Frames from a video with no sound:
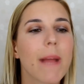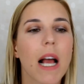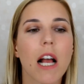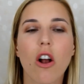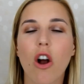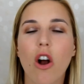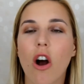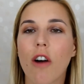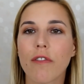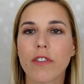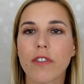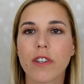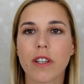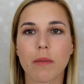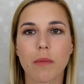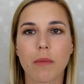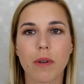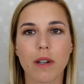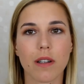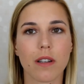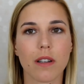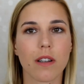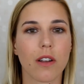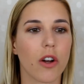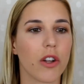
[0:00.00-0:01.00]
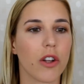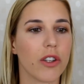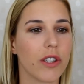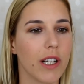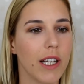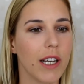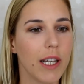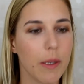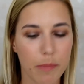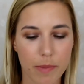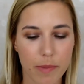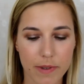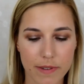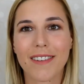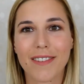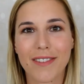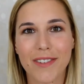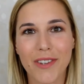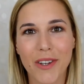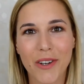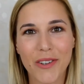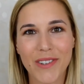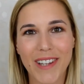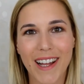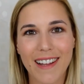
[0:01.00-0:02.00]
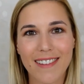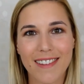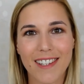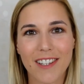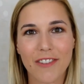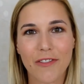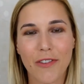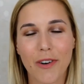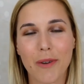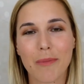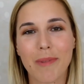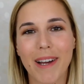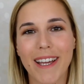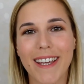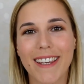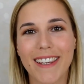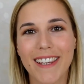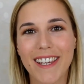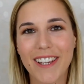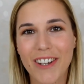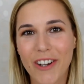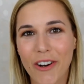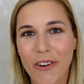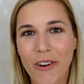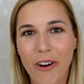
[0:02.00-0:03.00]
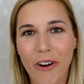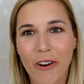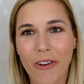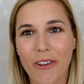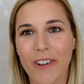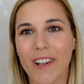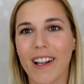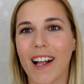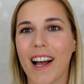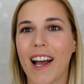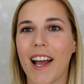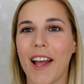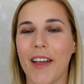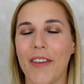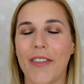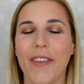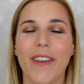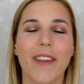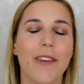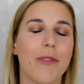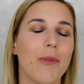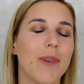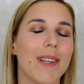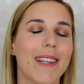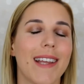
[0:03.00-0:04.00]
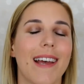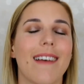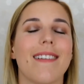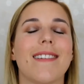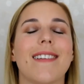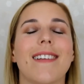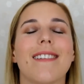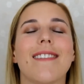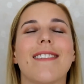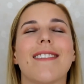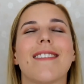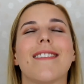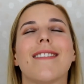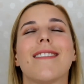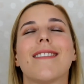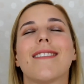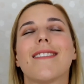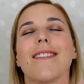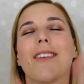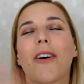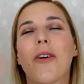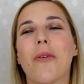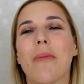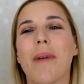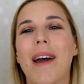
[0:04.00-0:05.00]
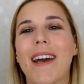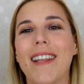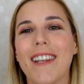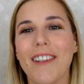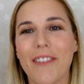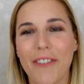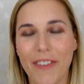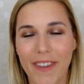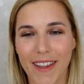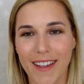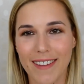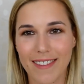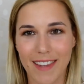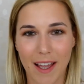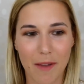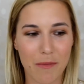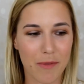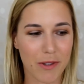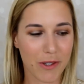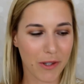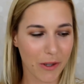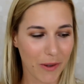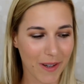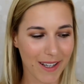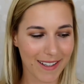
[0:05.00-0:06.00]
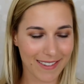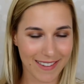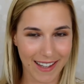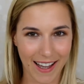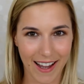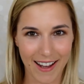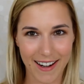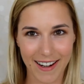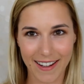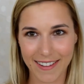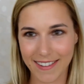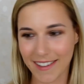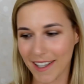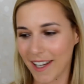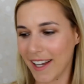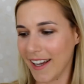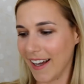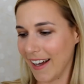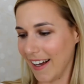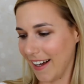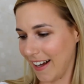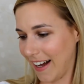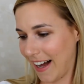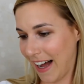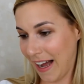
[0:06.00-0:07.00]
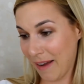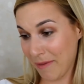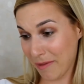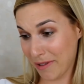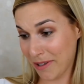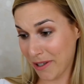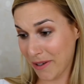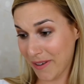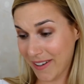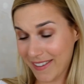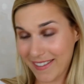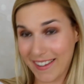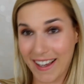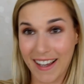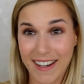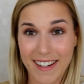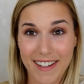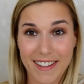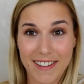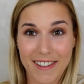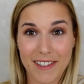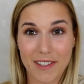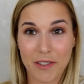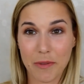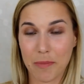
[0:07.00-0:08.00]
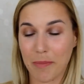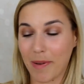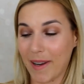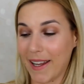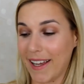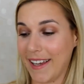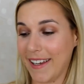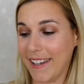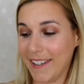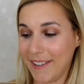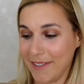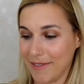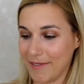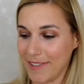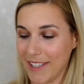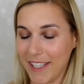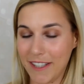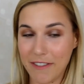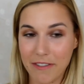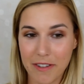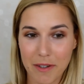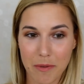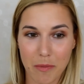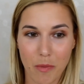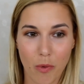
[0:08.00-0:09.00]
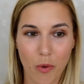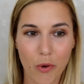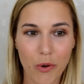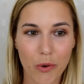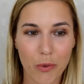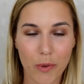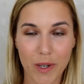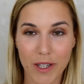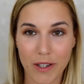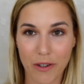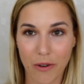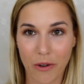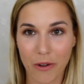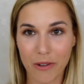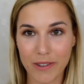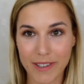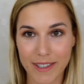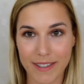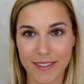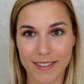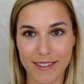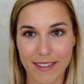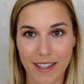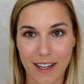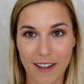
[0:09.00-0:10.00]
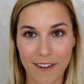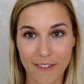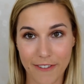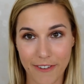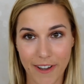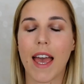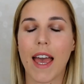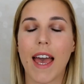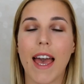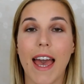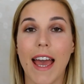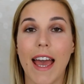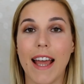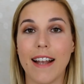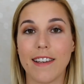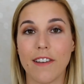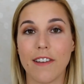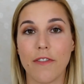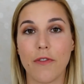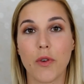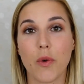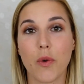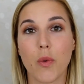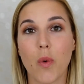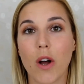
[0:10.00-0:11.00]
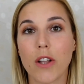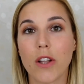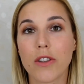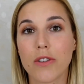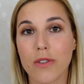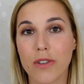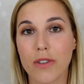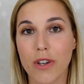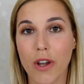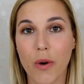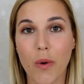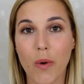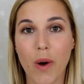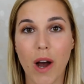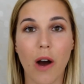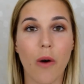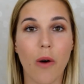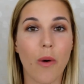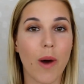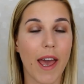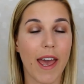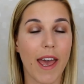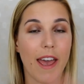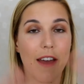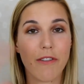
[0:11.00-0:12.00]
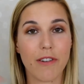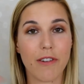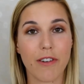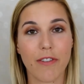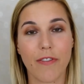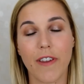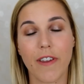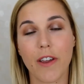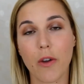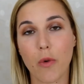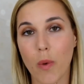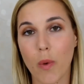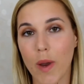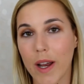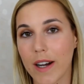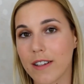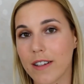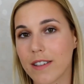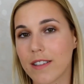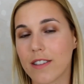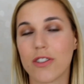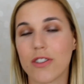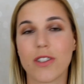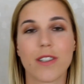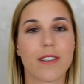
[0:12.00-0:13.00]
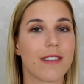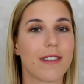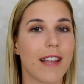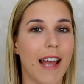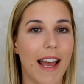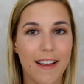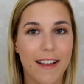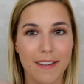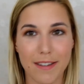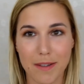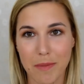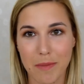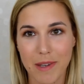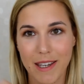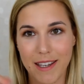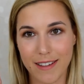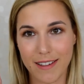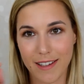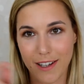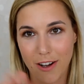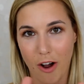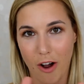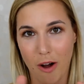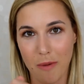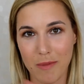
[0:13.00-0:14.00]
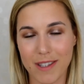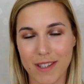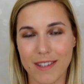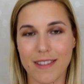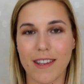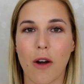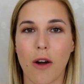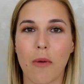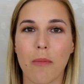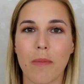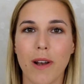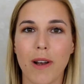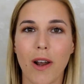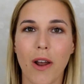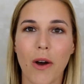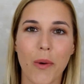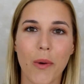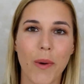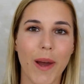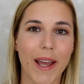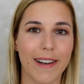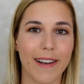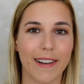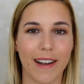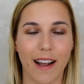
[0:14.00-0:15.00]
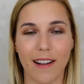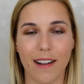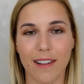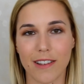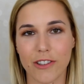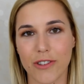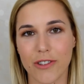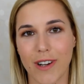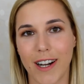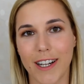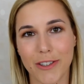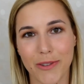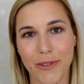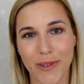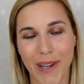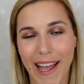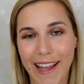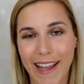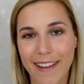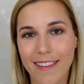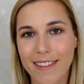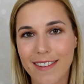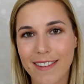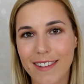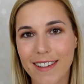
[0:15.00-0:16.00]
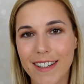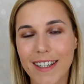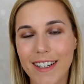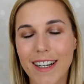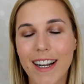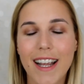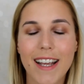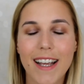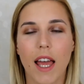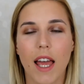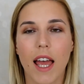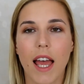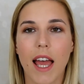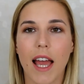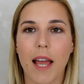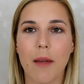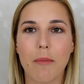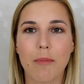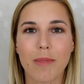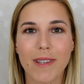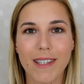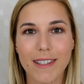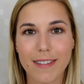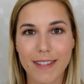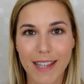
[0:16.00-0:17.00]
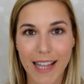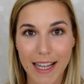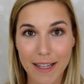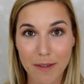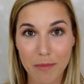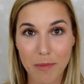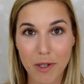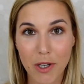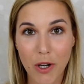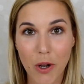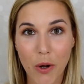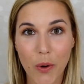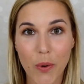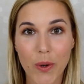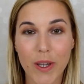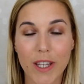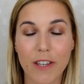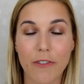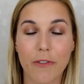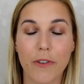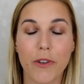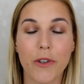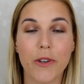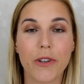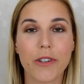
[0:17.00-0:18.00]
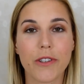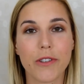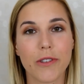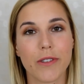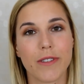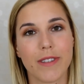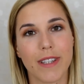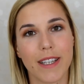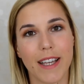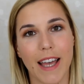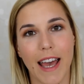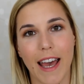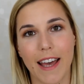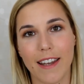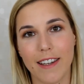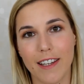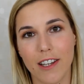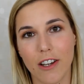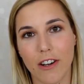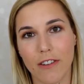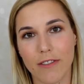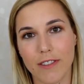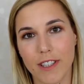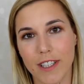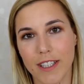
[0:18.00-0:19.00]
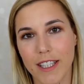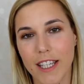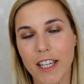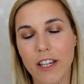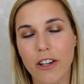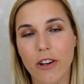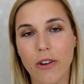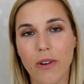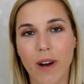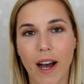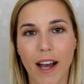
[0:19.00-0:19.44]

comfortable on the lips. So that's it for my Kiko haul. I think we tested so many things. I'm so excited. I'm so excited to play even more with all this stuff, and if you want to know how everything wears, just ask me in the comments down below and I'll try to answer. And please let me know if you're using any of the Kiko